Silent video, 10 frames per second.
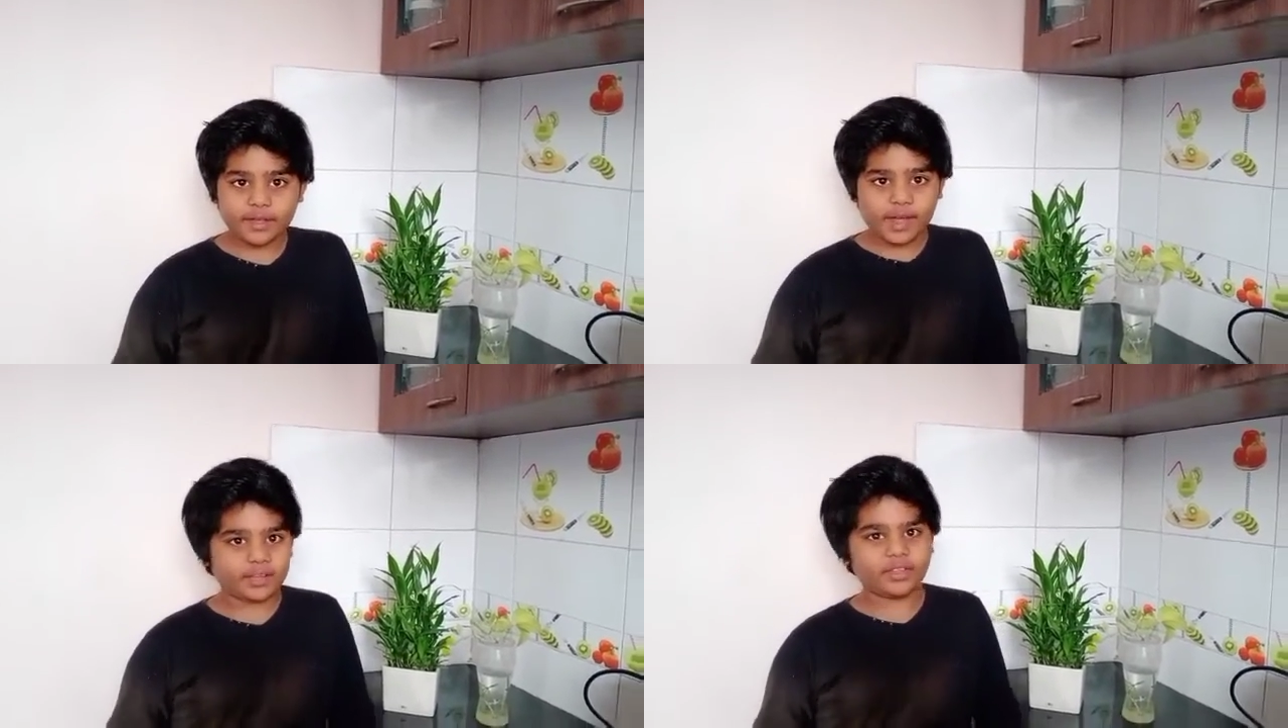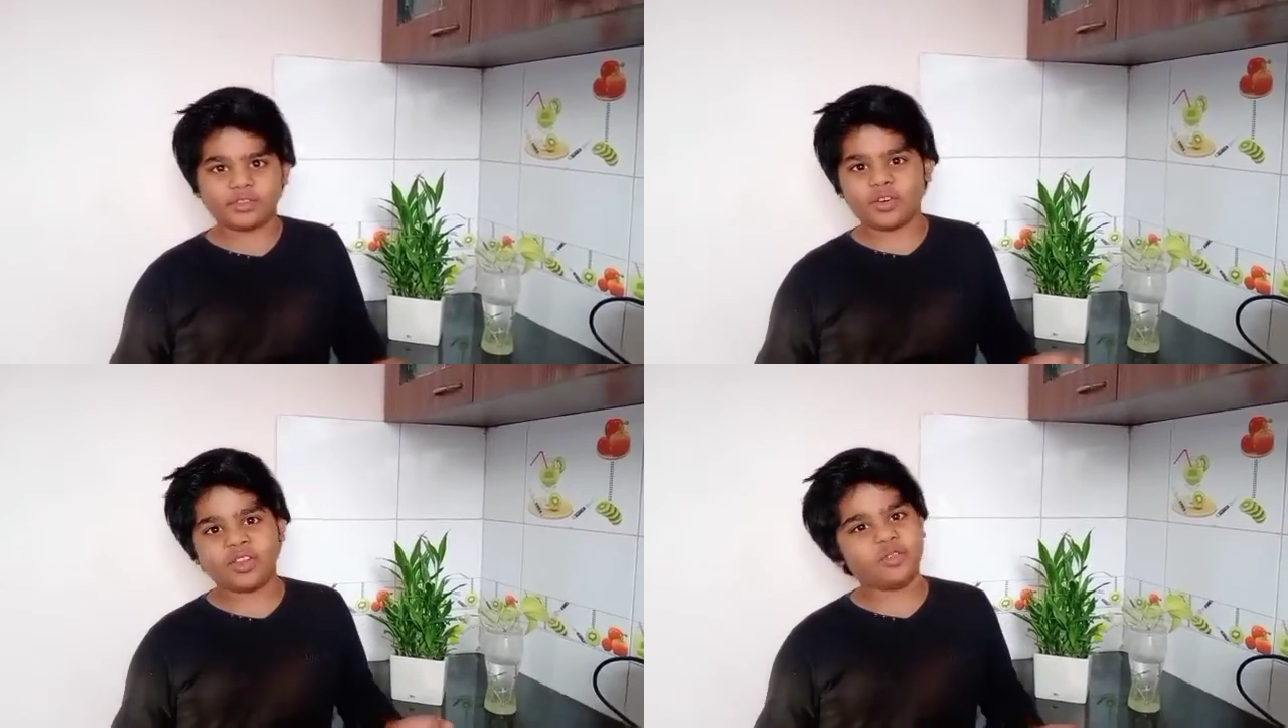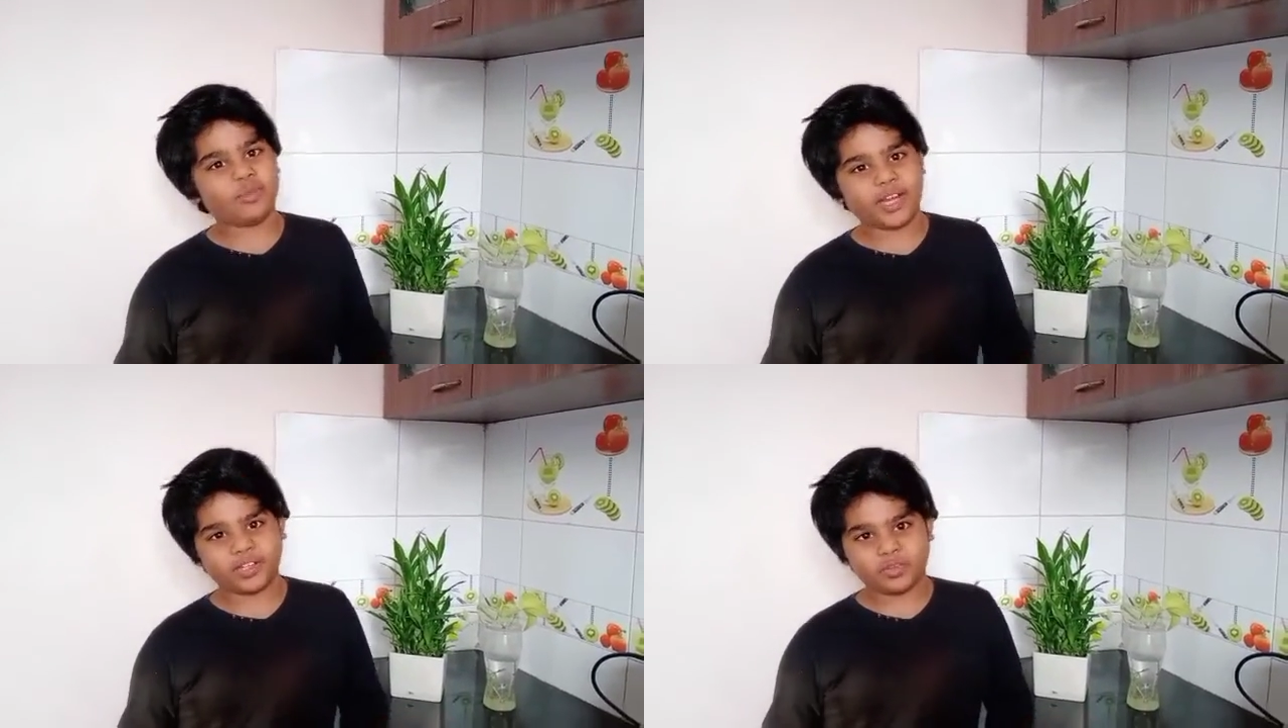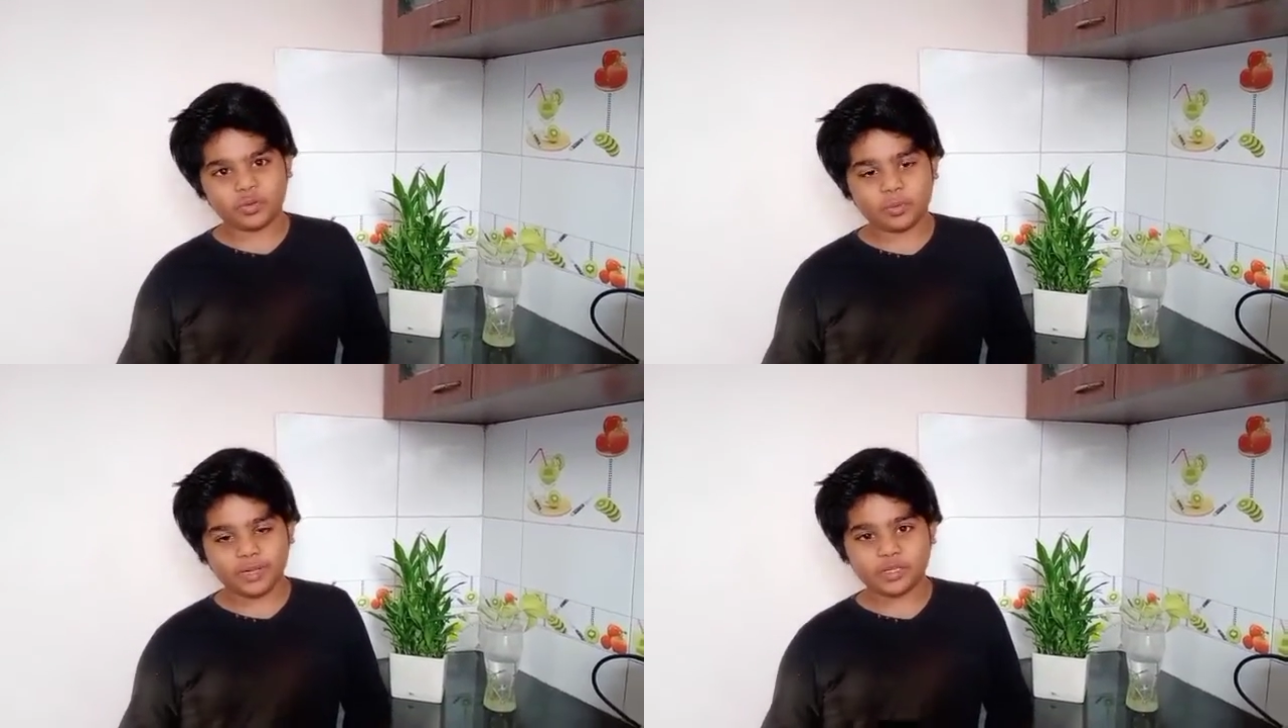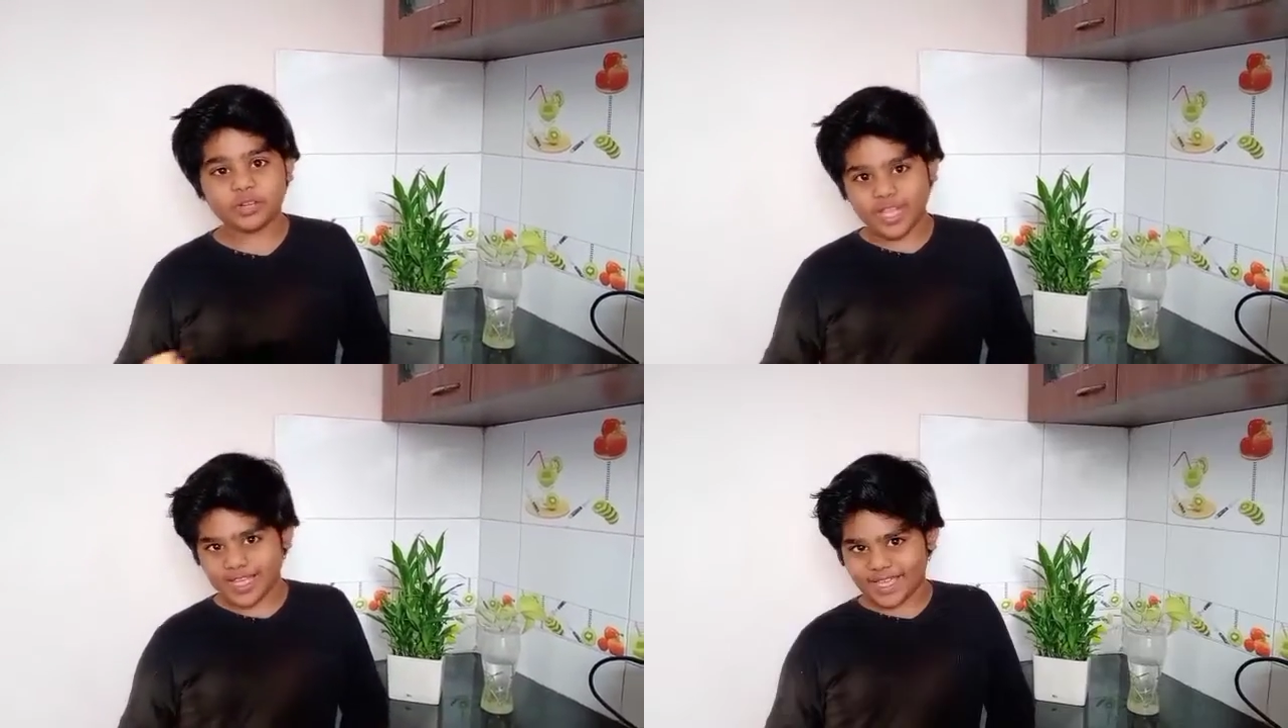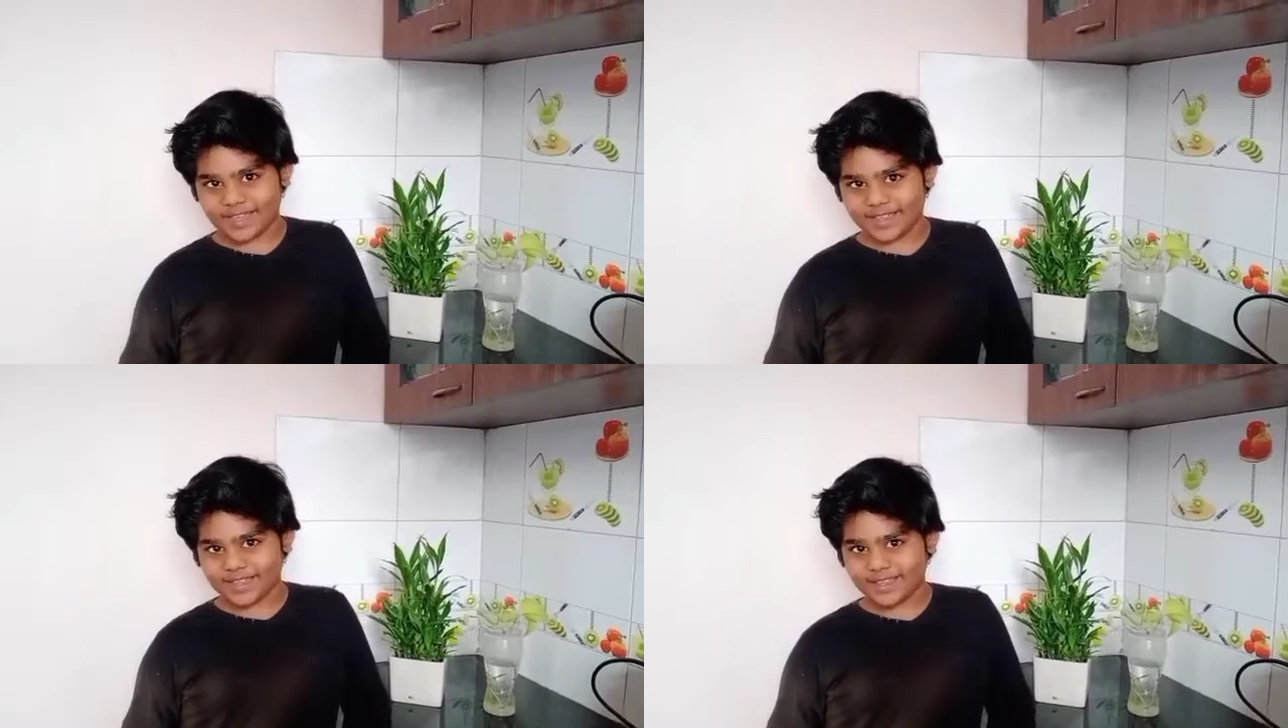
I think you already might know, but today